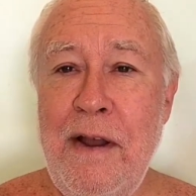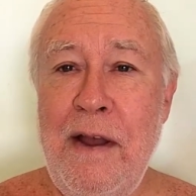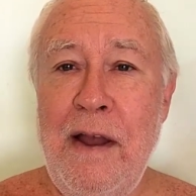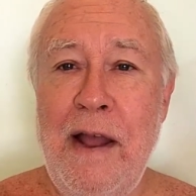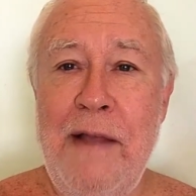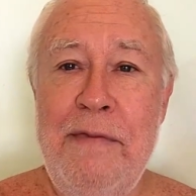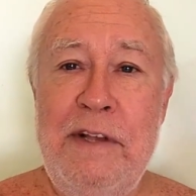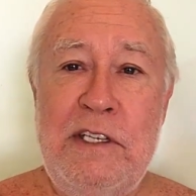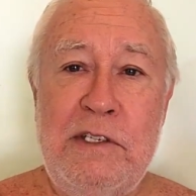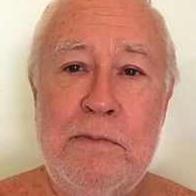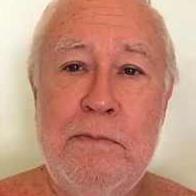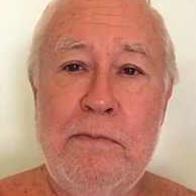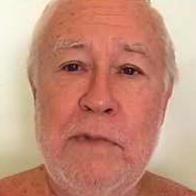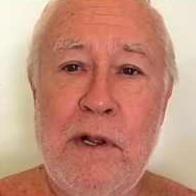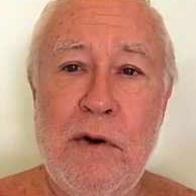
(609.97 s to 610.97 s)
And
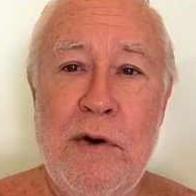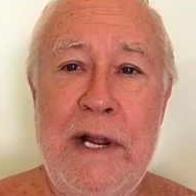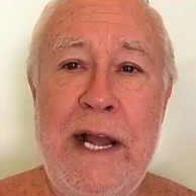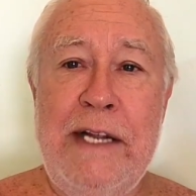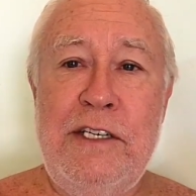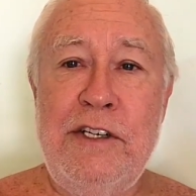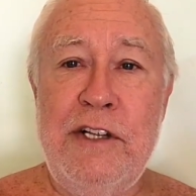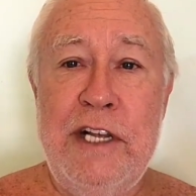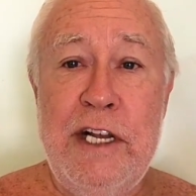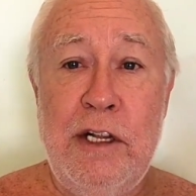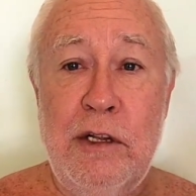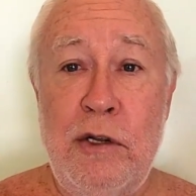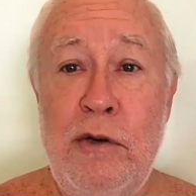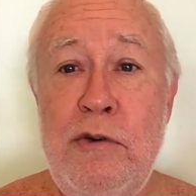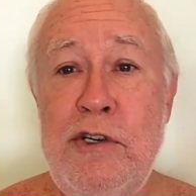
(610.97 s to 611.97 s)
this creates the
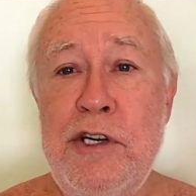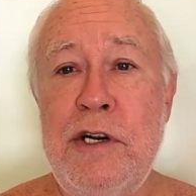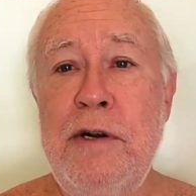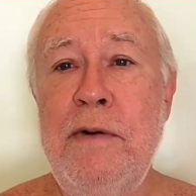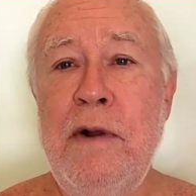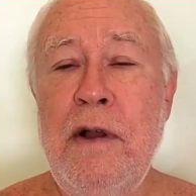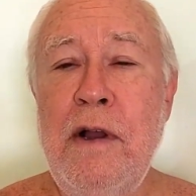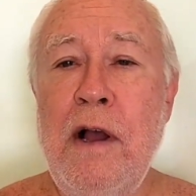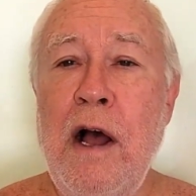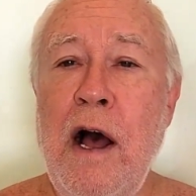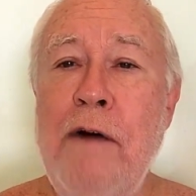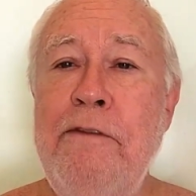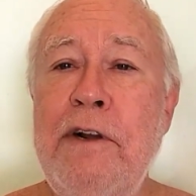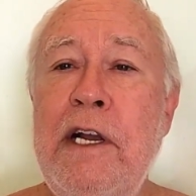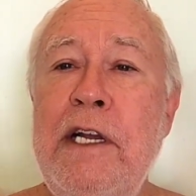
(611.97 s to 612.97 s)
illusion
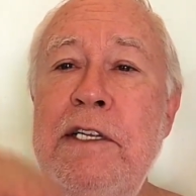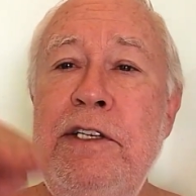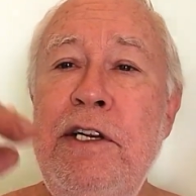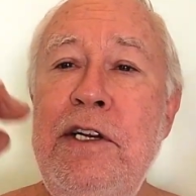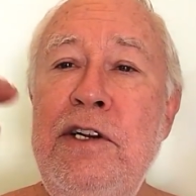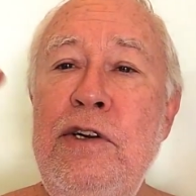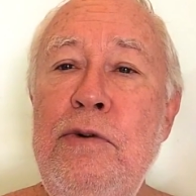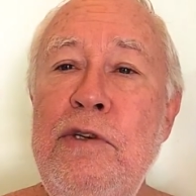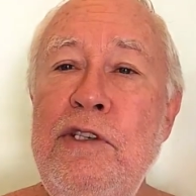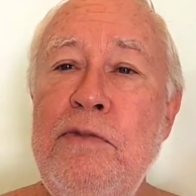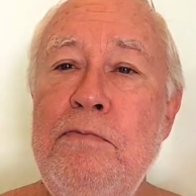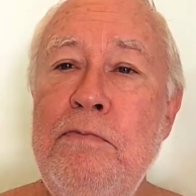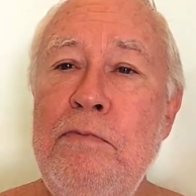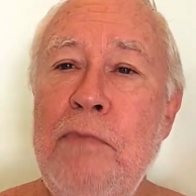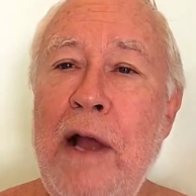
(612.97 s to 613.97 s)
of continuous